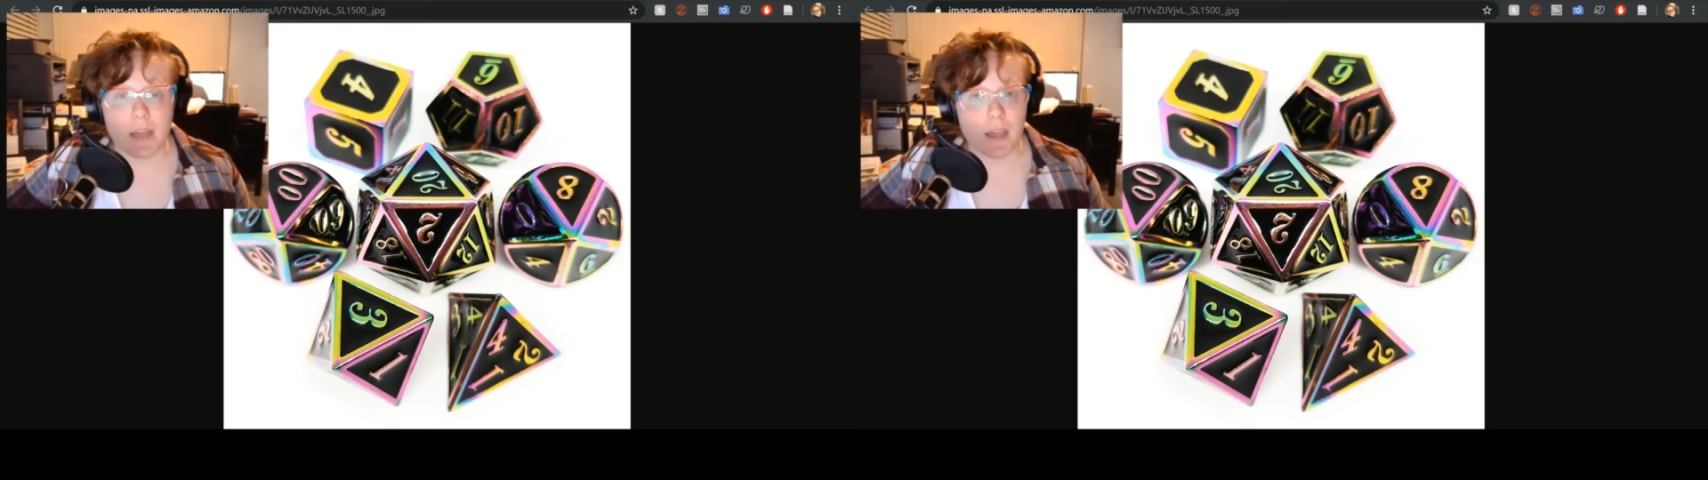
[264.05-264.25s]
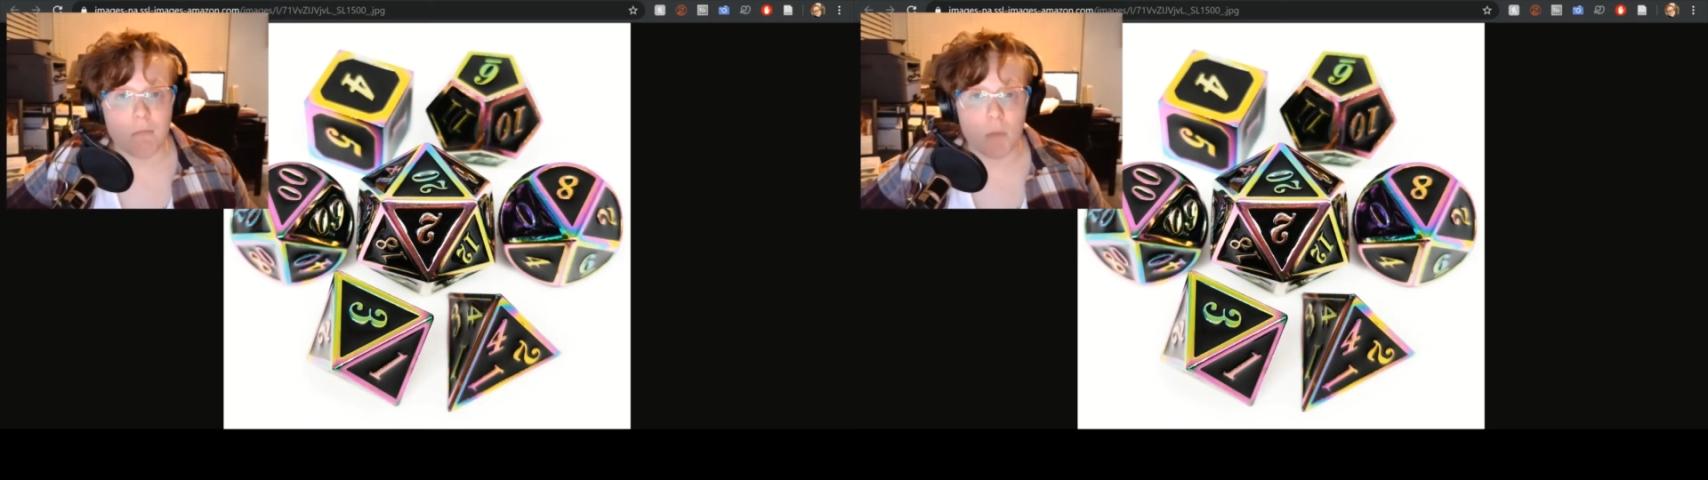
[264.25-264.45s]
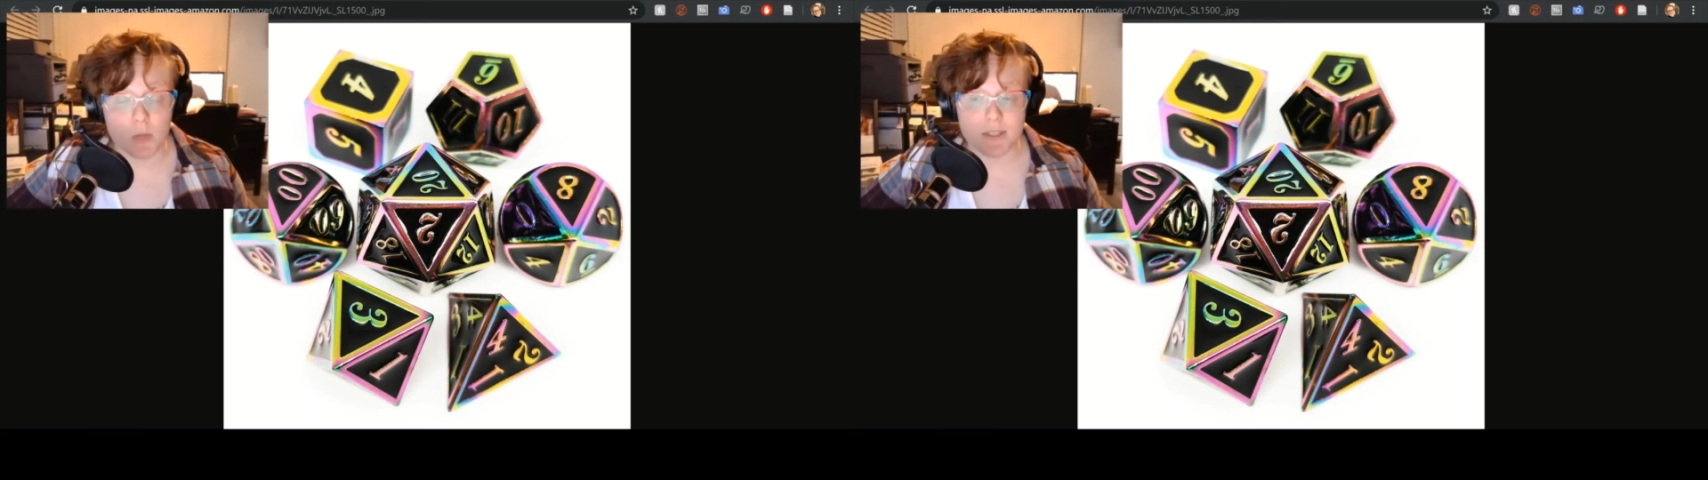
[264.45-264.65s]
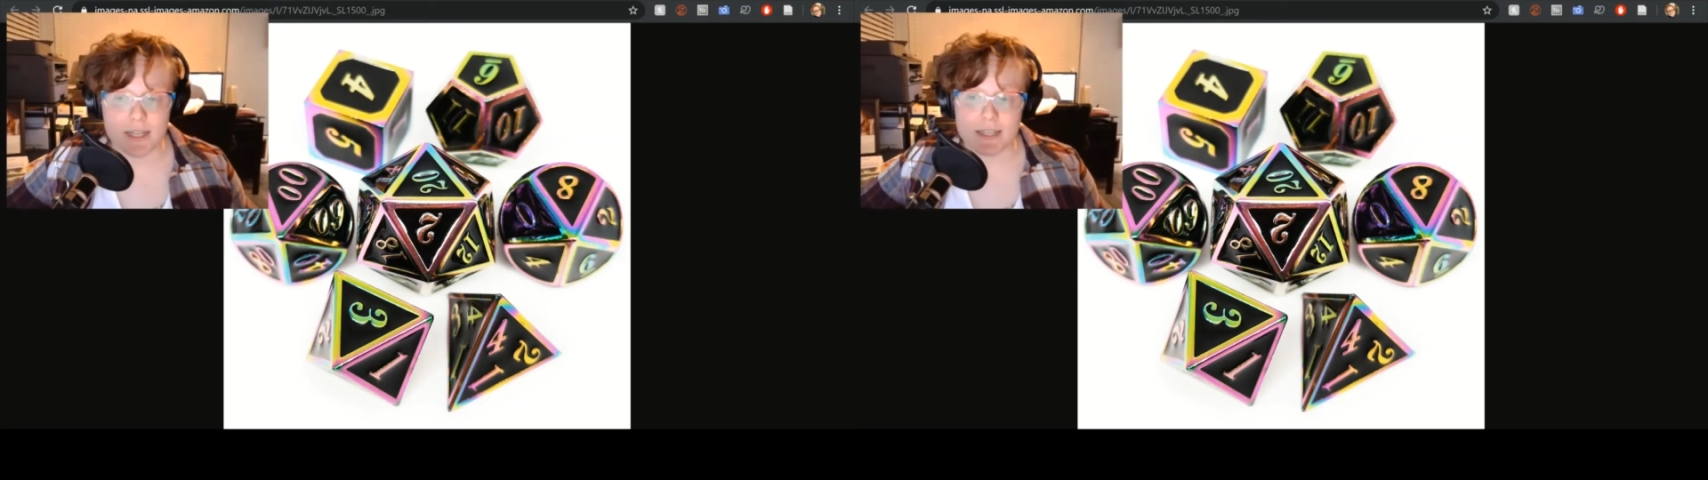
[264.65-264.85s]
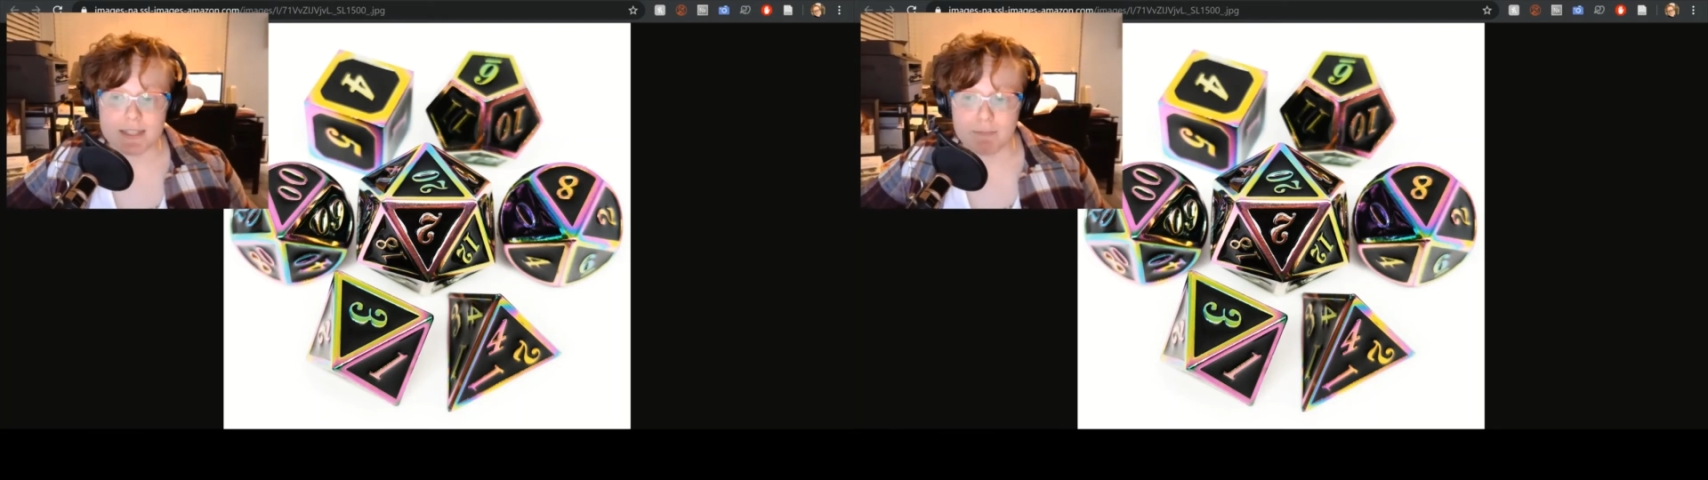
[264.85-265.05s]
most
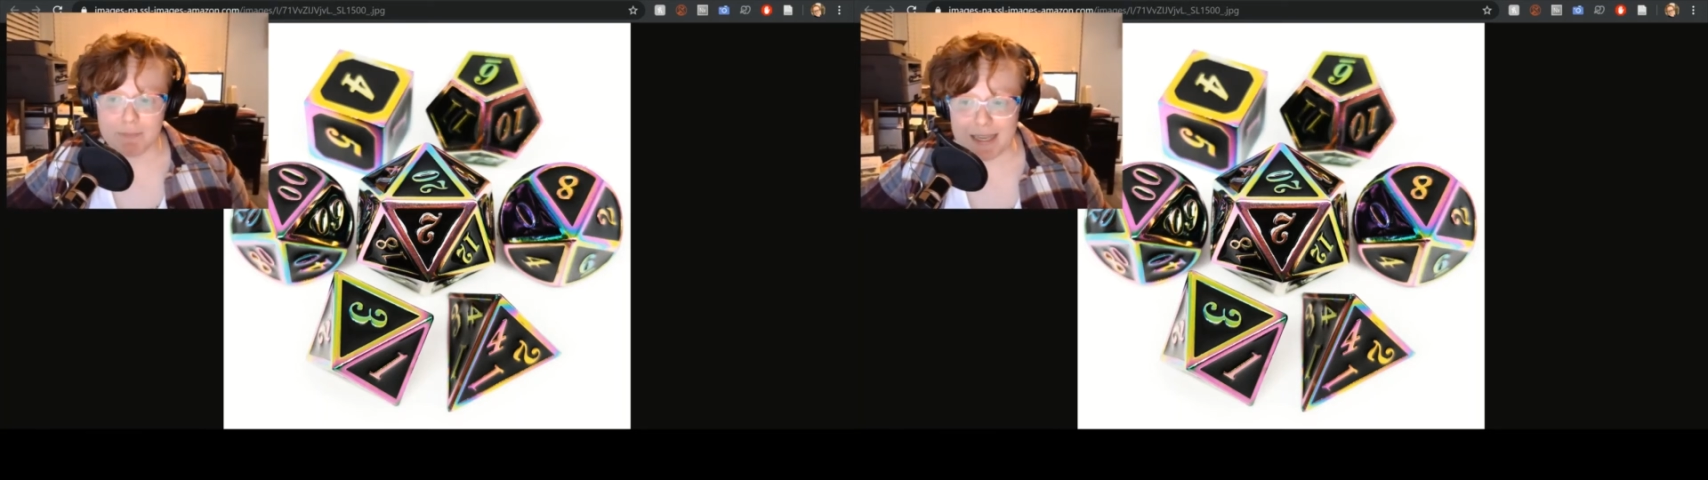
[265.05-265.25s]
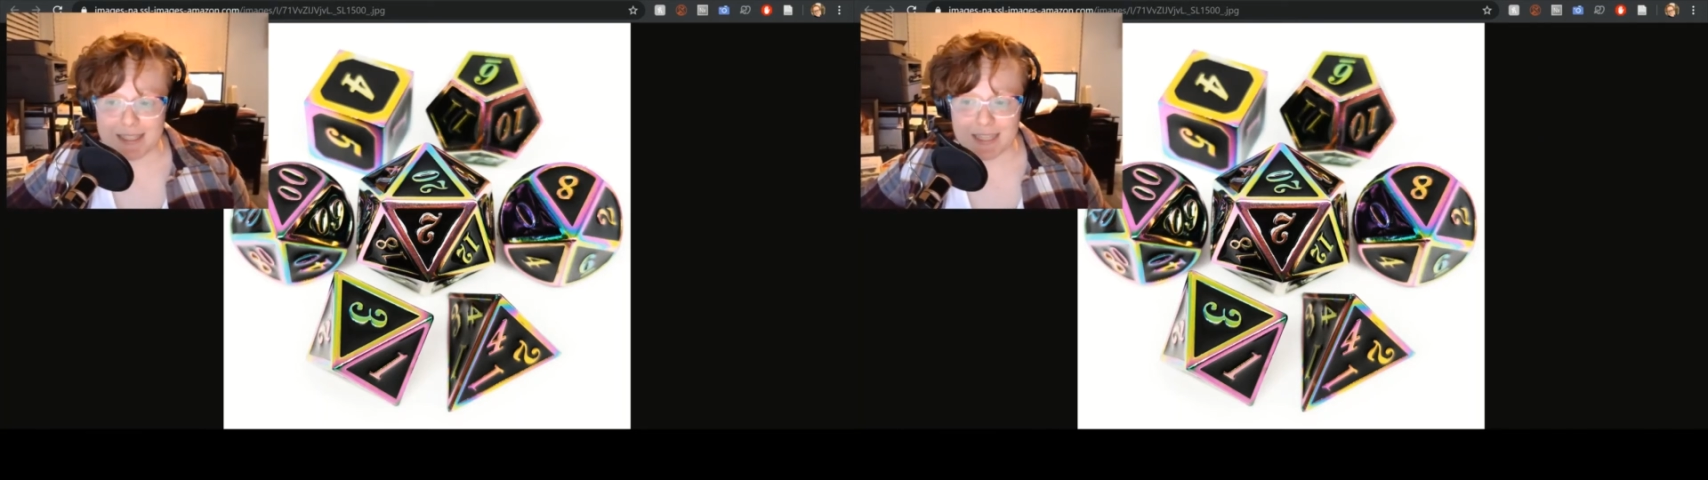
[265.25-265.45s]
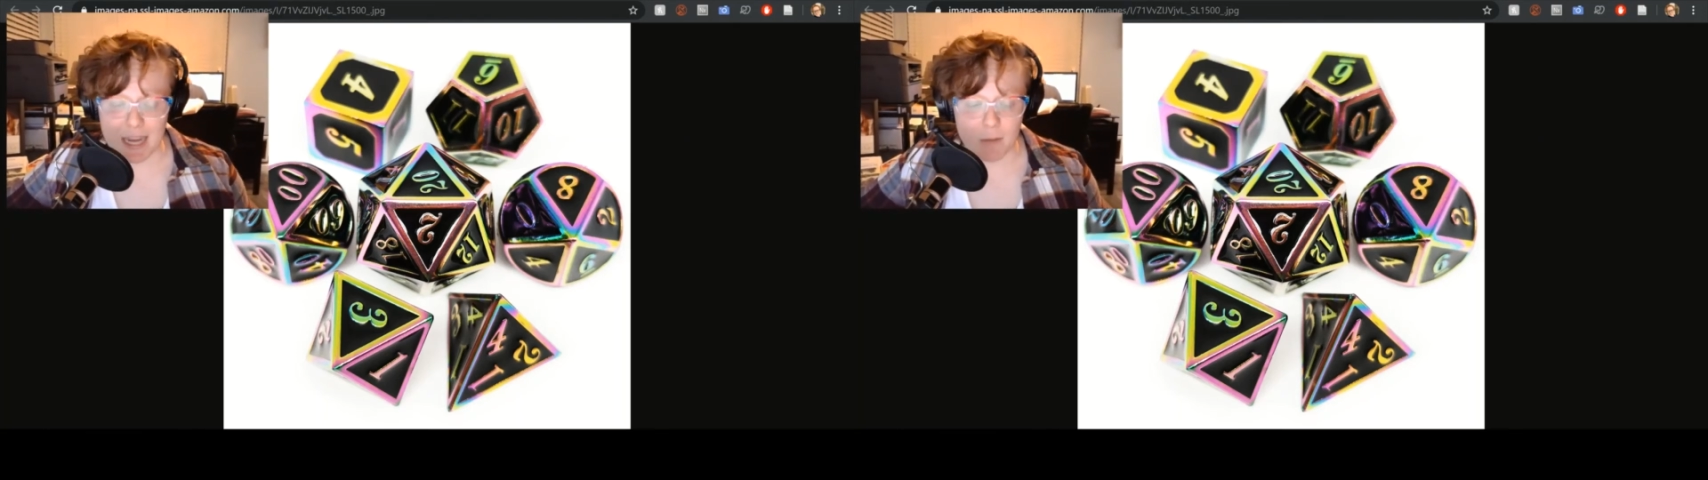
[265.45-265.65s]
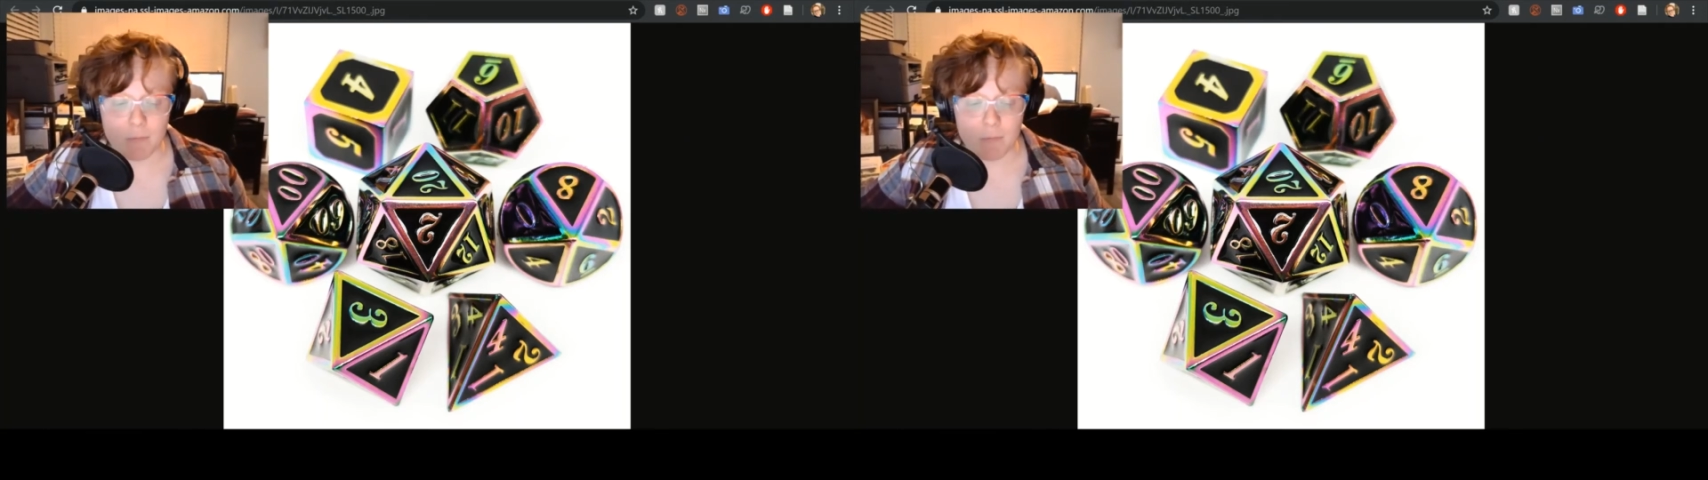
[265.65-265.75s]
dice-based games,